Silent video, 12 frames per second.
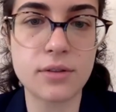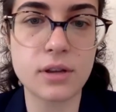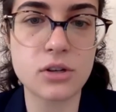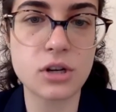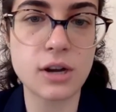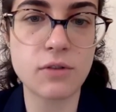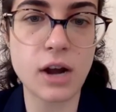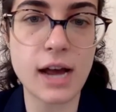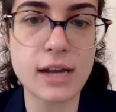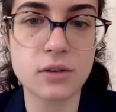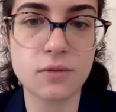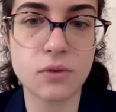things she never
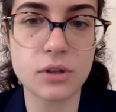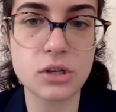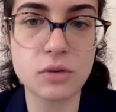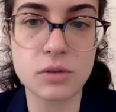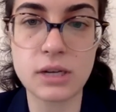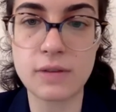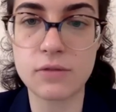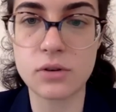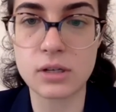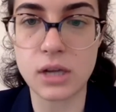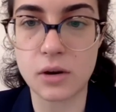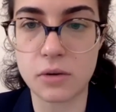asked for, that she was never
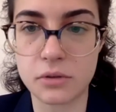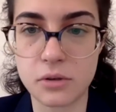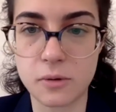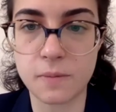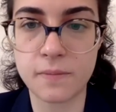entitled to.